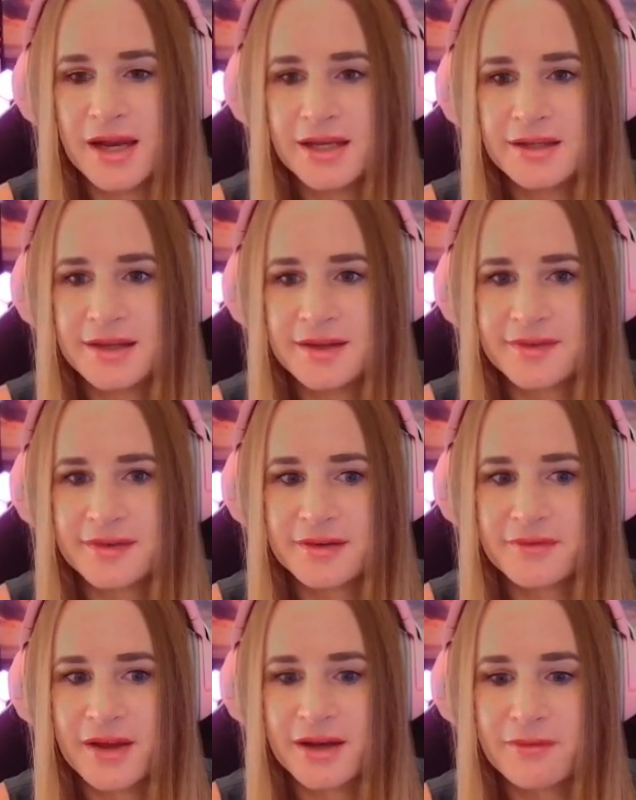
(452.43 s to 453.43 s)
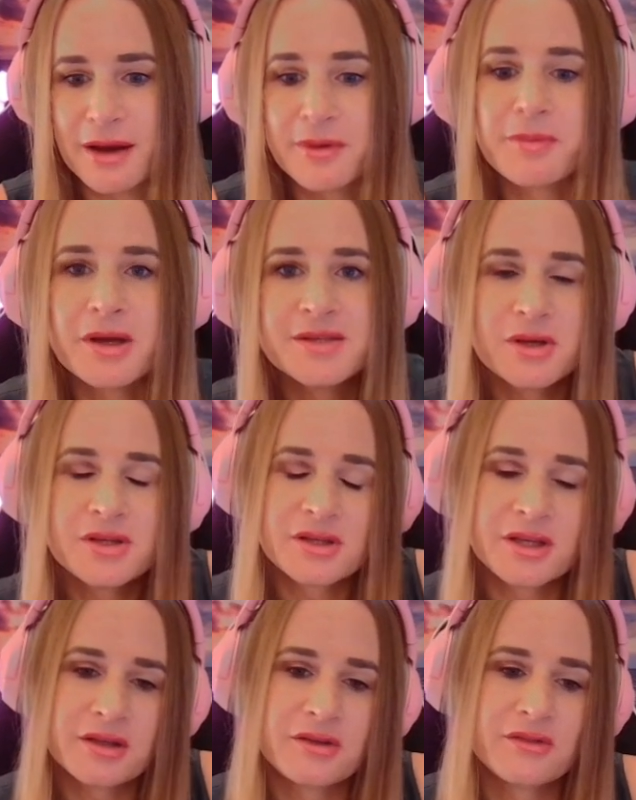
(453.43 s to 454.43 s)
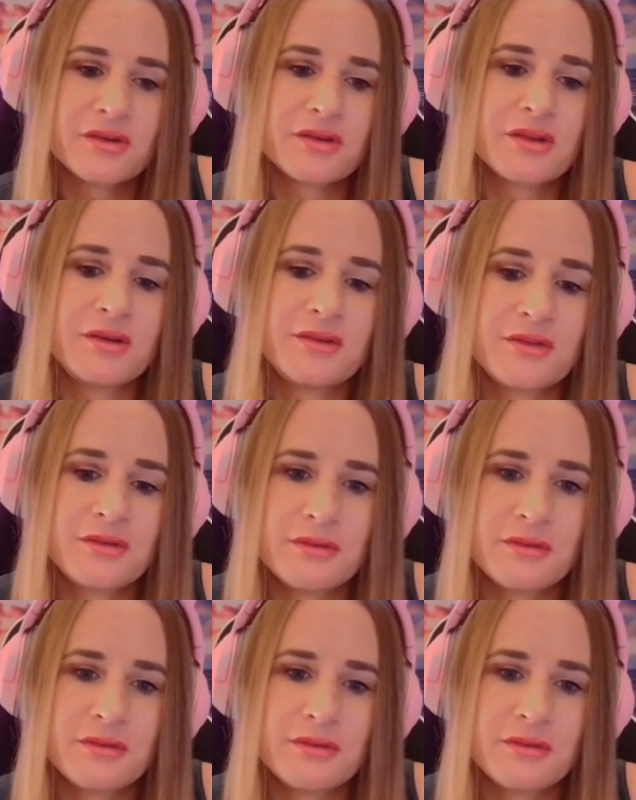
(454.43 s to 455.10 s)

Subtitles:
decent and fairly rapid, but I suppose because those